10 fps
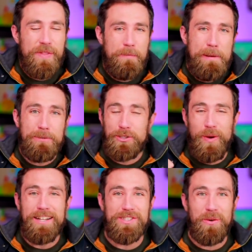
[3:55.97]
people's
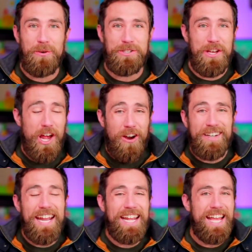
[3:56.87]
credit scores
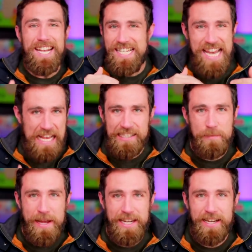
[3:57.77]
aren't getting
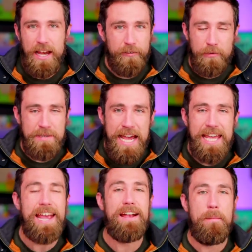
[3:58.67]
decimated from
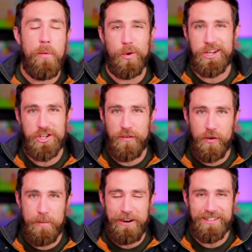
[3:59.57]
taking mortgage
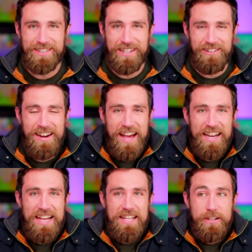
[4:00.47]
forbearance. They're
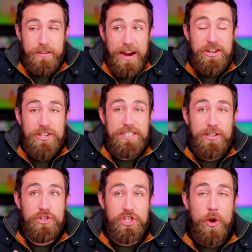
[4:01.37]
not, they're actually
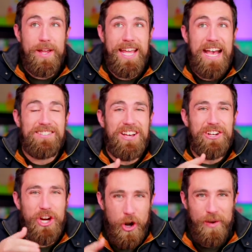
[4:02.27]
still showing as
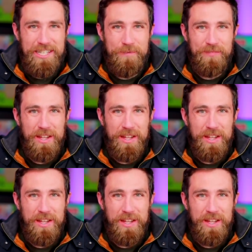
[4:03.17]
current